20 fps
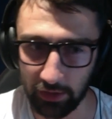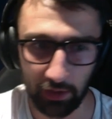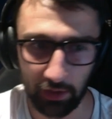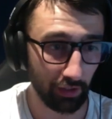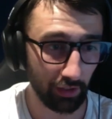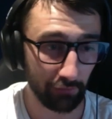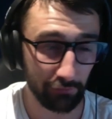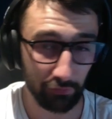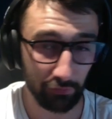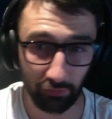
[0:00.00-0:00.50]

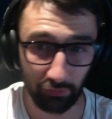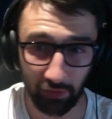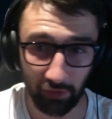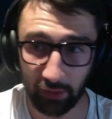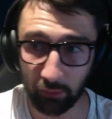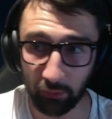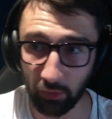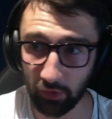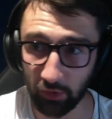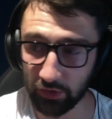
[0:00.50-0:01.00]
If you really
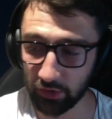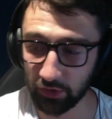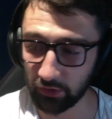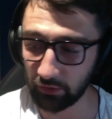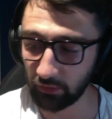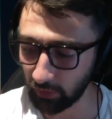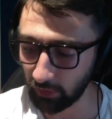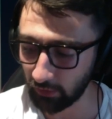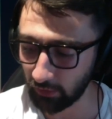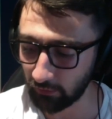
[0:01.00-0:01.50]
want to
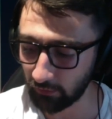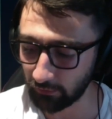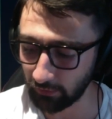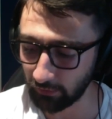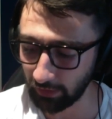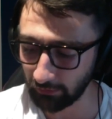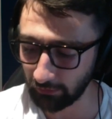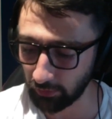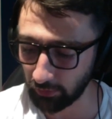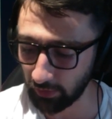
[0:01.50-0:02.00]
kind of
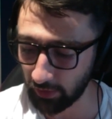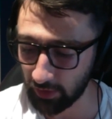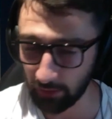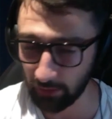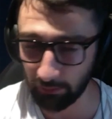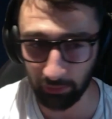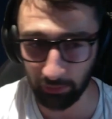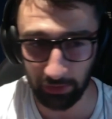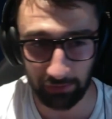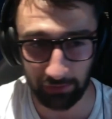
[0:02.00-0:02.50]
level things up
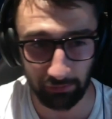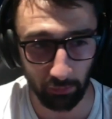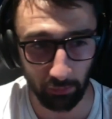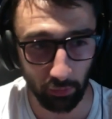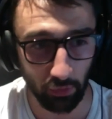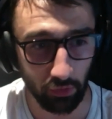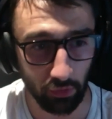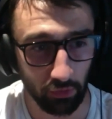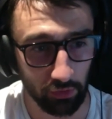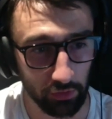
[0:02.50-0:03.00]
even
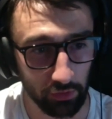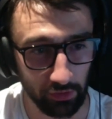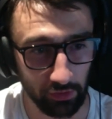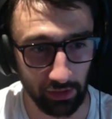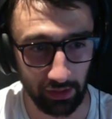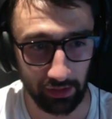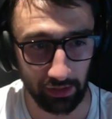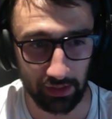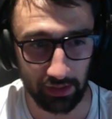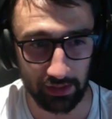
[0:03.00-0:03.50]
more, you can
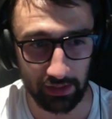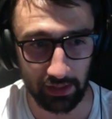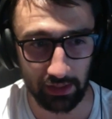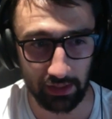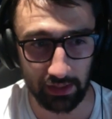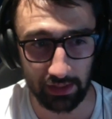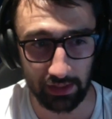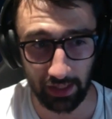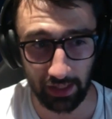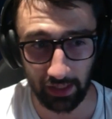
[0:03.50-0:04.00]
get it to send
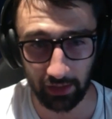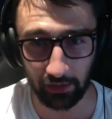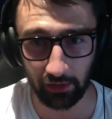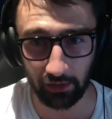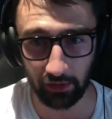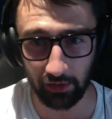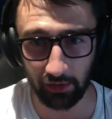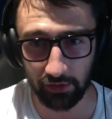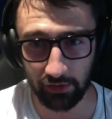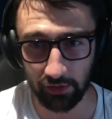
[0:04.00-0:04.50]
Slack
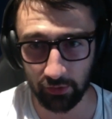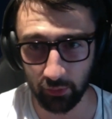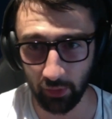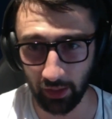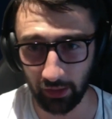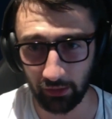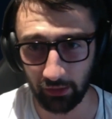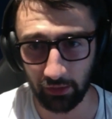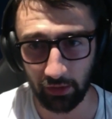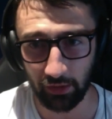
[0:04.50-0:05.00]
alerts as
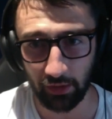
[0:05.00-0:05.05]
well.